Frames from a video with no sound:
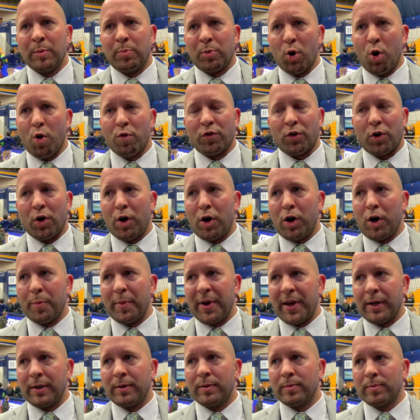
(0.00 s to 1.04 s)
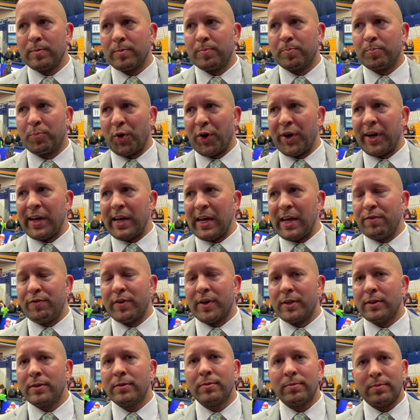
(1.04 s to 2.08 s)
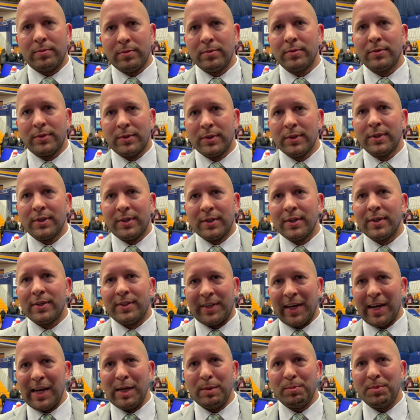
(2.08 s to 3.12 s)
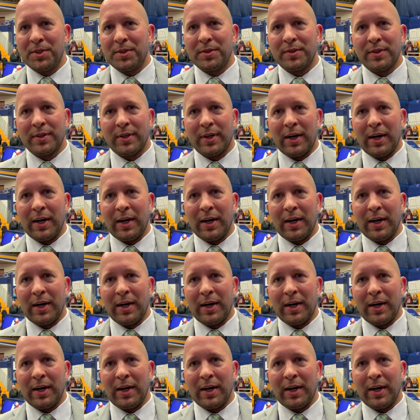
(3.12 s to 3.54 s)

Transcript: But overall, I mean, pretty even teams.